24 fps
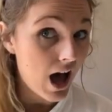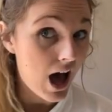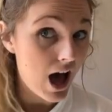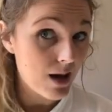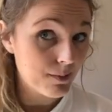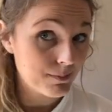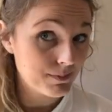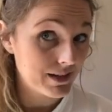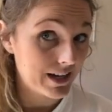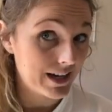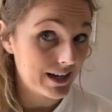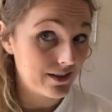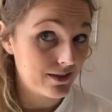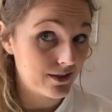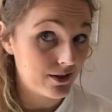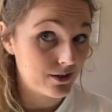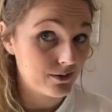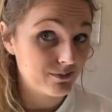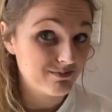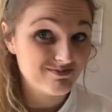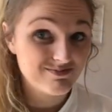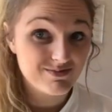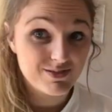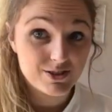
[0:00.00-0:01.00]
update
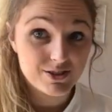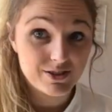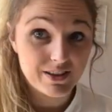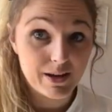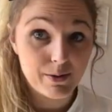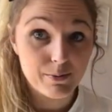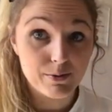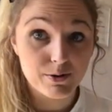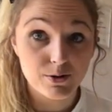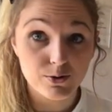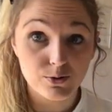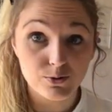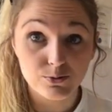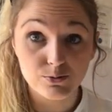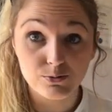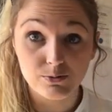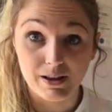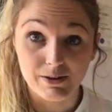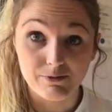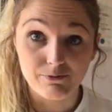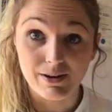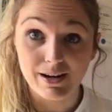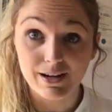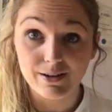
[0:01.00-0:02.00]
them so they were cool
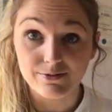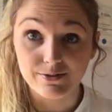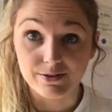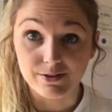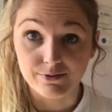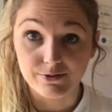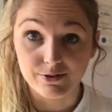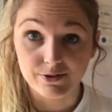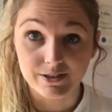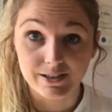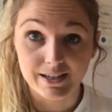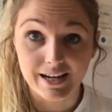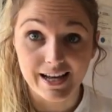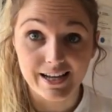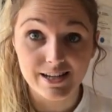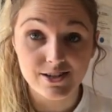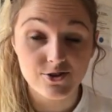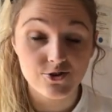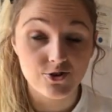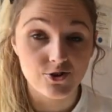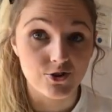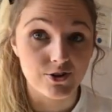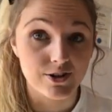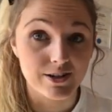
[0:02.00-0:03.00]
and relevant for today's
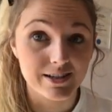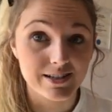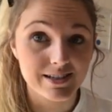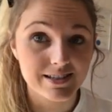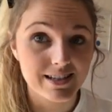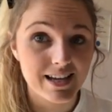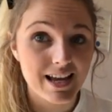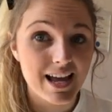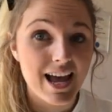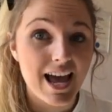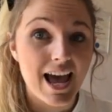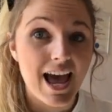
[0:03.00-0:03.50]
students,